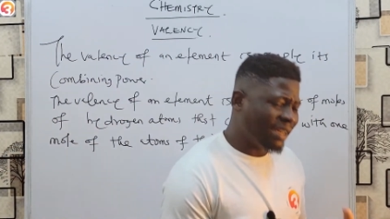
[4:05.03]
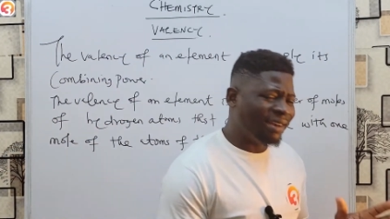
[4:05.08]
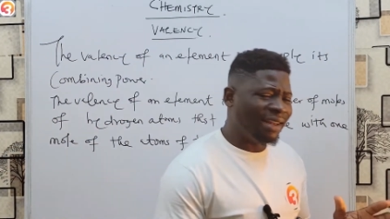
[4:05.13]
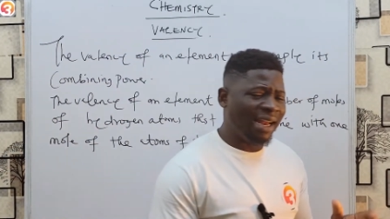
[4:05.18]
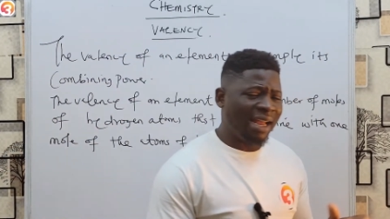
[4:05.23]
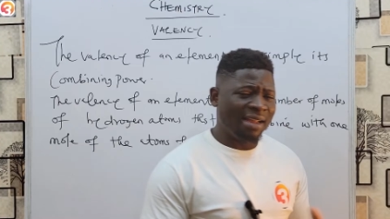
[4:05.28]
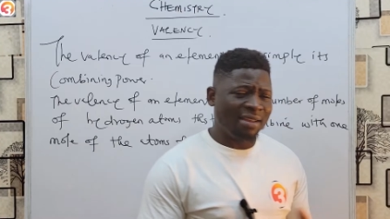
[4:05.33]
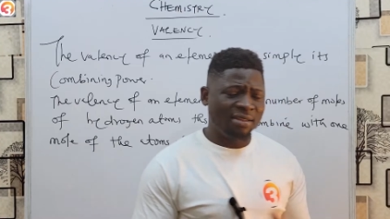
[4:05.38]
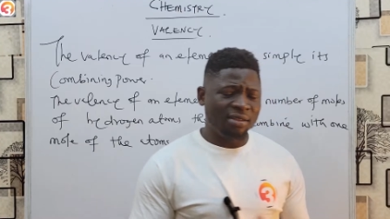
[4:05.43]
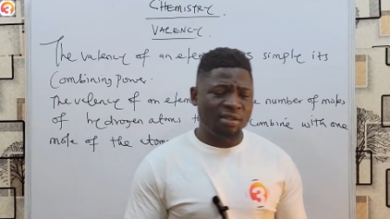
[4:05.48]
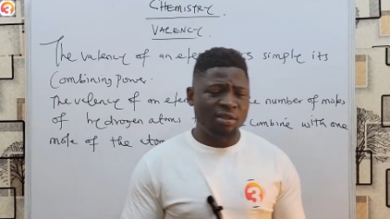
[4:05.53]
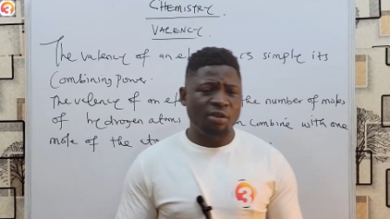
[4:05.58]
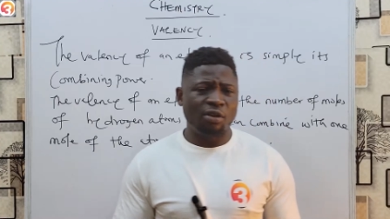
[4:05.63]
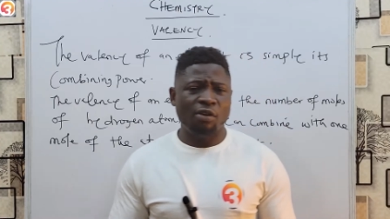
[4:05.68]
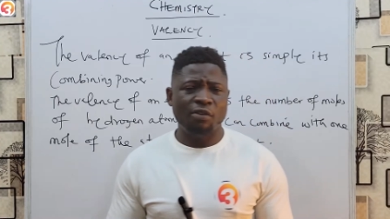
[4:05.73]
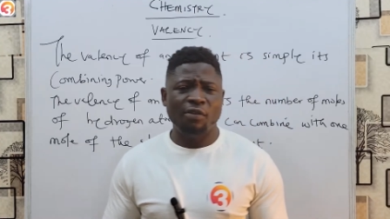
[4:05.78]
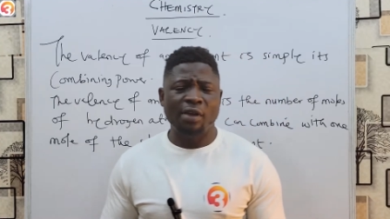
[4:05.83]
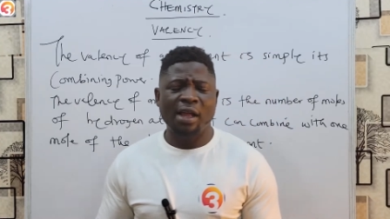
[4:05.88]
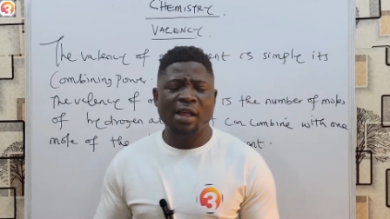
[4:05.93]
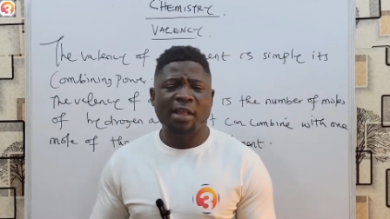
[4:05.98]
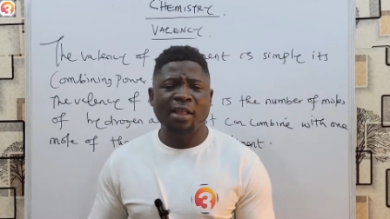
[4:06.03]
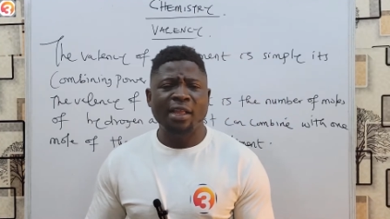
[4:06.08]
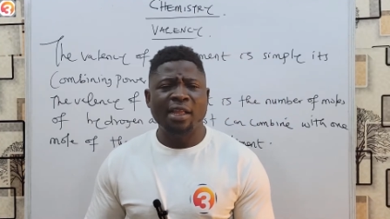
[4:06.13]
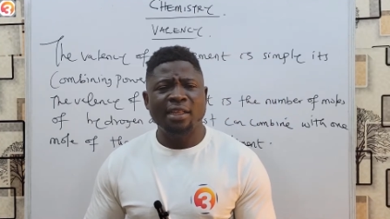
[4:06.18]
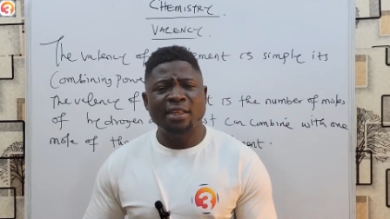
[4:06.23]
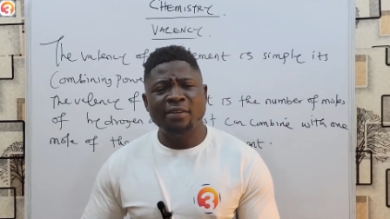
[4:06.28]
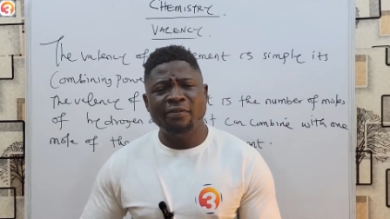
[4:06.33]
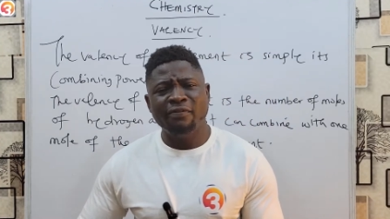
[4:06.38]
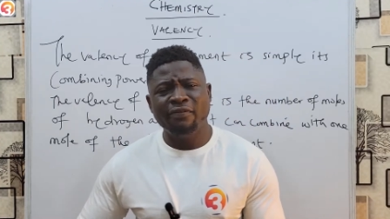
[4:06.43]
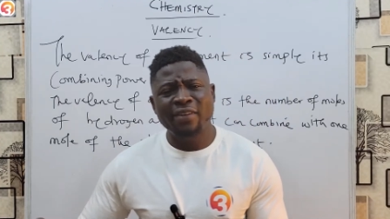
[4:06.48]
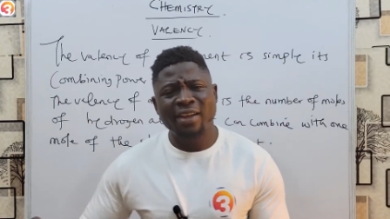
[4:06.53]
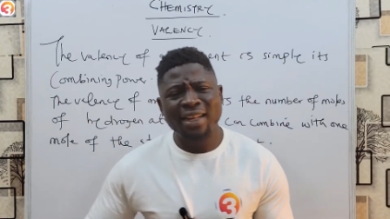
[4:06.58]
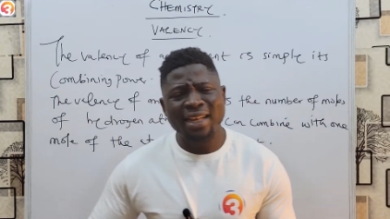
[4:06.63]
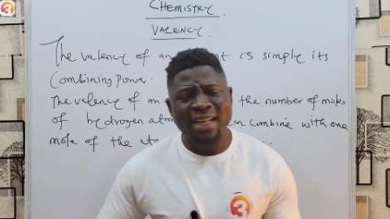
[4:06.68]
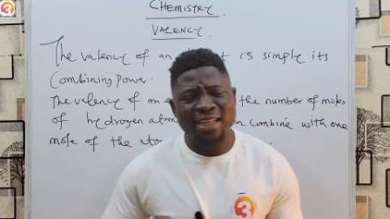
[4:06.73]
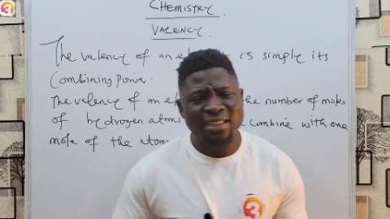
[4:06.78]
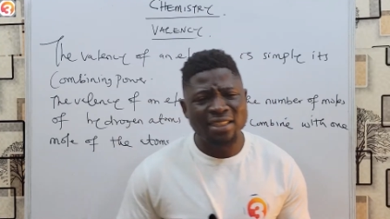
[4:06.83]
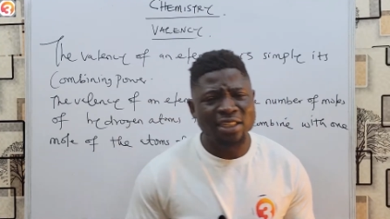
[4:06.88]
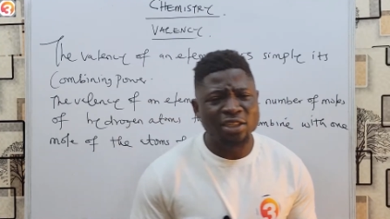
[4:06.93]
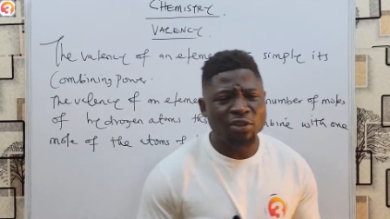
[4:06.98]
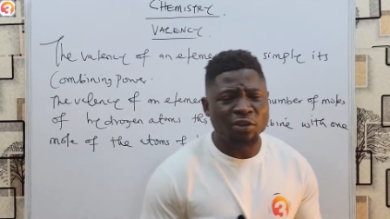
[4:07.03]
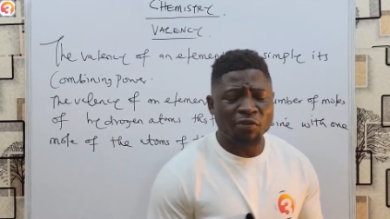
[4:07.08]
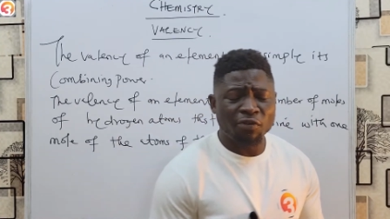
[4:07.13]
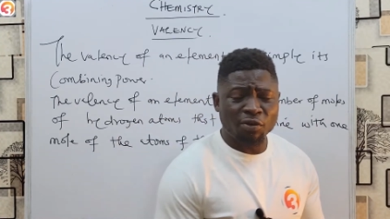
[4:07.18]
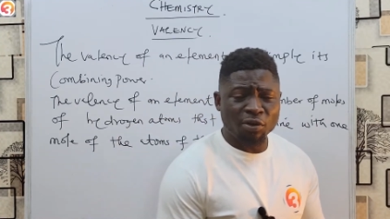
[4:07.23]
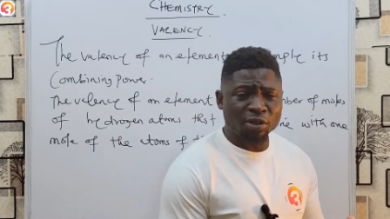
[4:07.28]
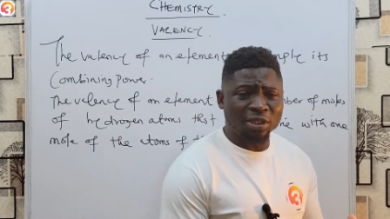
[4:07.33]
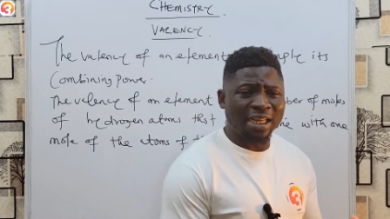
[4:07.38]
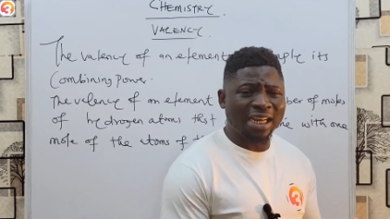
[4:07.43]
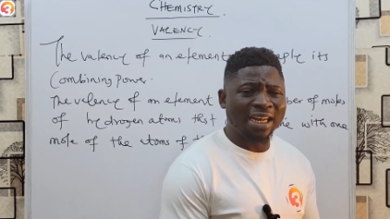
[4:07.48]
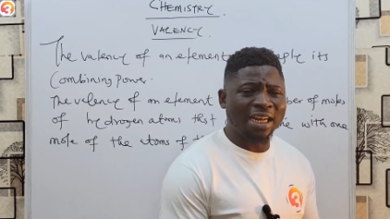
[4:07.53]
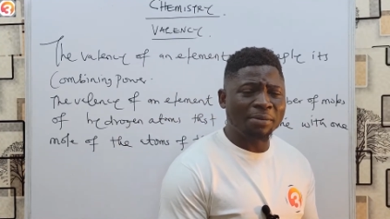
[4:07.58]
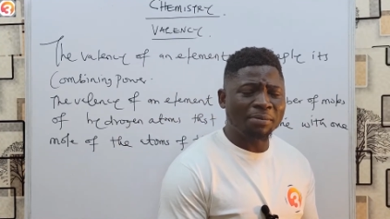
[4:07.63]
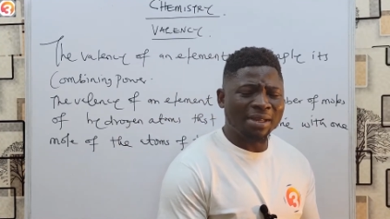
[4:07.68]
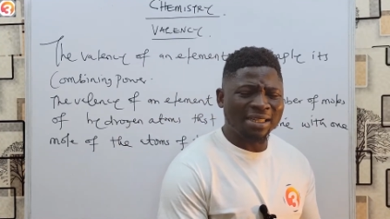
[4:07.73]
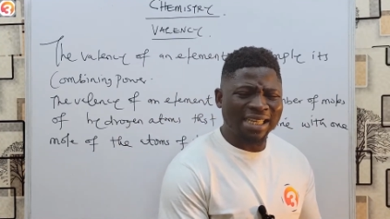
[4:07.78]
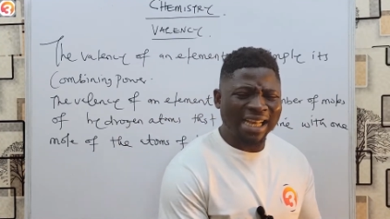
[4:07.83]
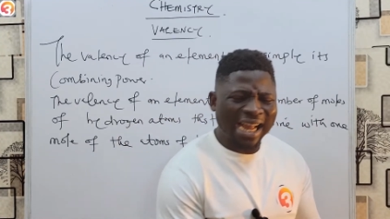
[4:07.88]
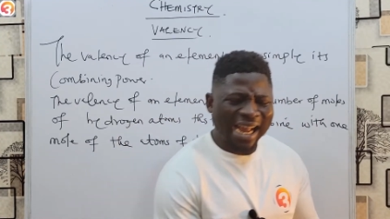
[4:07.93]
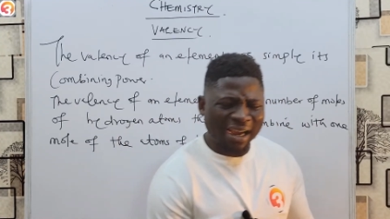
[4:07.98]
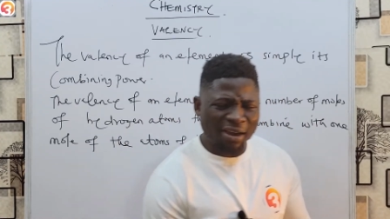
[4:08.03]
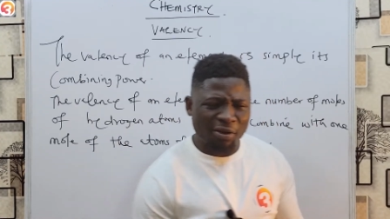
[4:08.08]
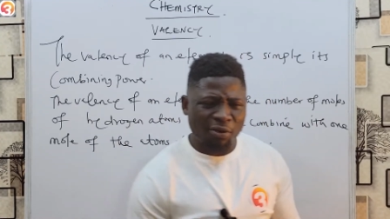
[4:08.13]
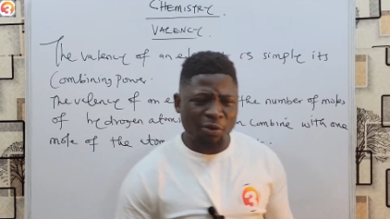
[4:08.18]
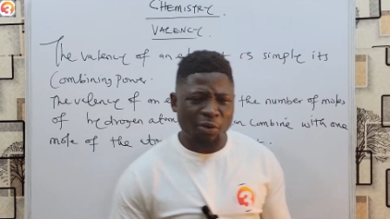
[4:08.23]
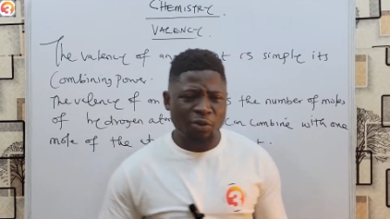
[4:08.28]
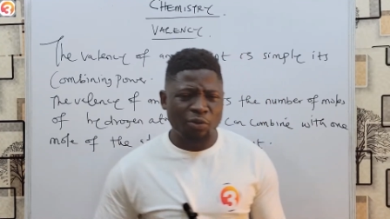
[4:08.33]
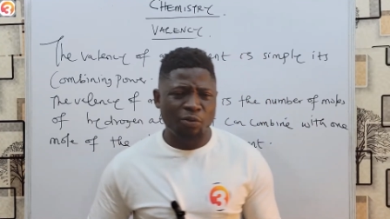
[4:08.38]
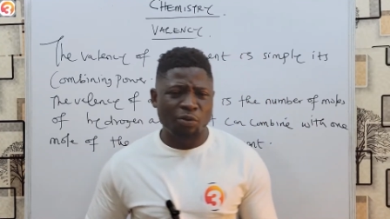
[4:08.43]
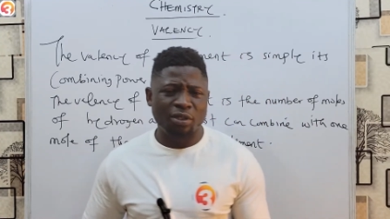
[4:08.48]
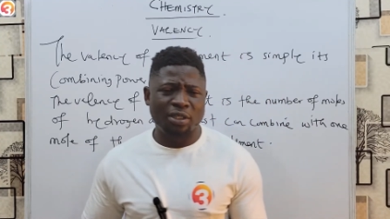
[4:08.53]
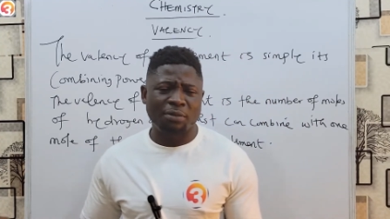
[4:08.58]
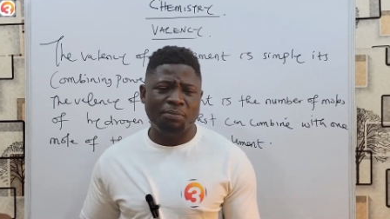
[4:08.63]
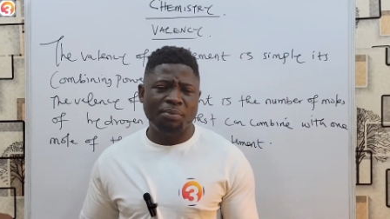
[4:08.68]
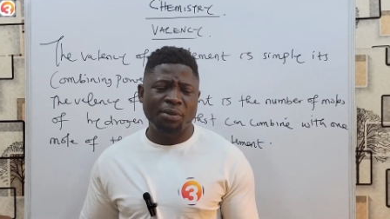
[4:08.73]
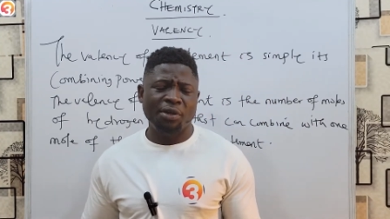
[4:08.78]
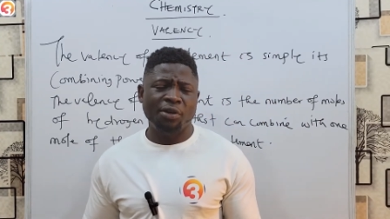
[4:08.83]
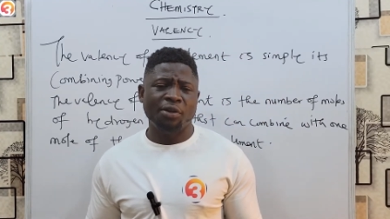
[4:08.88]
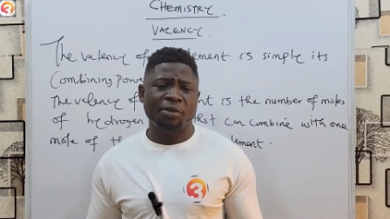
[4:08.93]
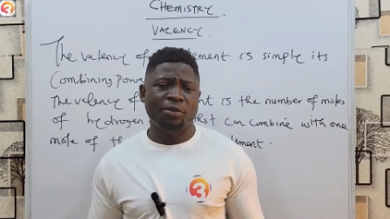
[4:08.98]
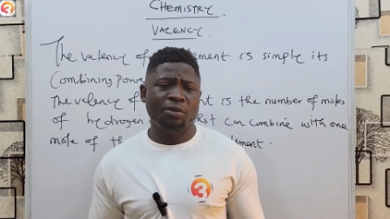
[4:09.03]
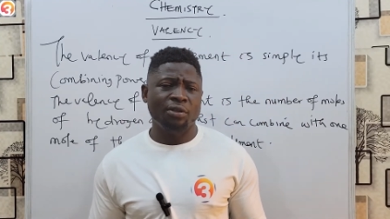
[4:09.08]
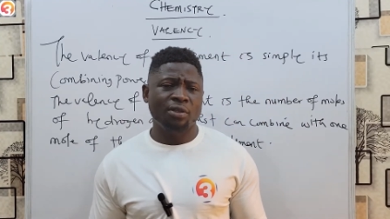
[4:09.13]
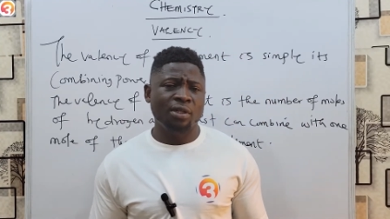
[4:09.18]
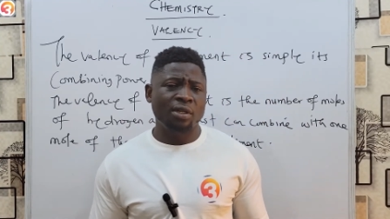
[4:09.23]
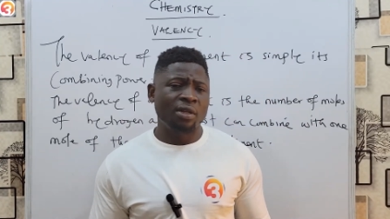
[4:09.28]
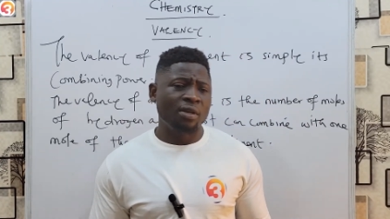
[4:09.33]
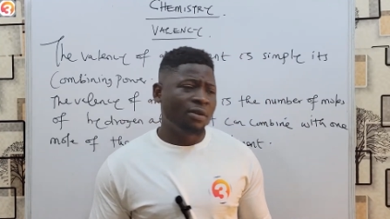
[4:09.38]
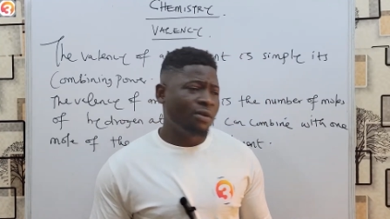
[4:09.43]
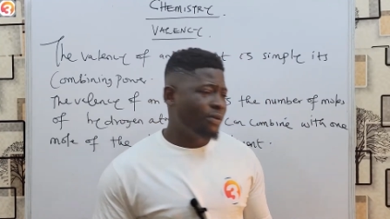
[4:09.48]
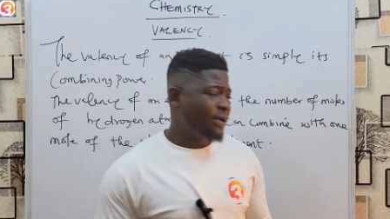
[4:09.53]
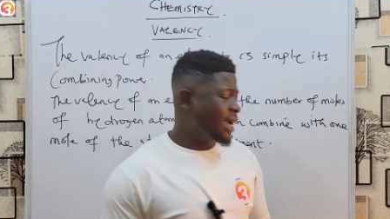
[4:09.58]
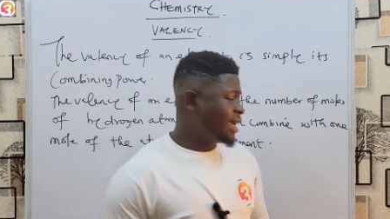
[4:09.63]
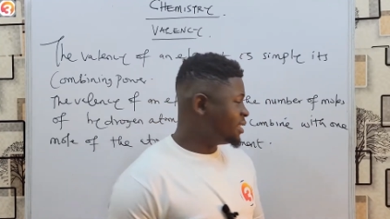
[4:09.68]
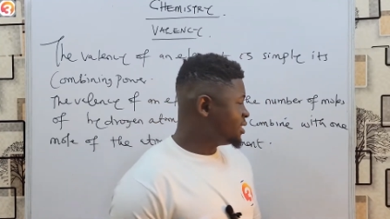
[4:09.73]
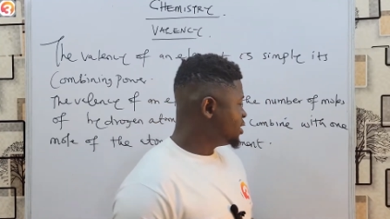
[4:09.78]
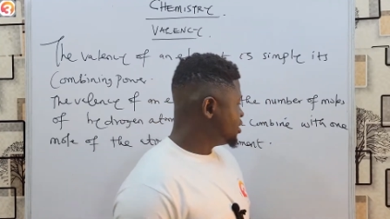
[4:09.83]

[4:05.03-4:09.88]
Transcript: glance of the valences of hot elements across what the period right?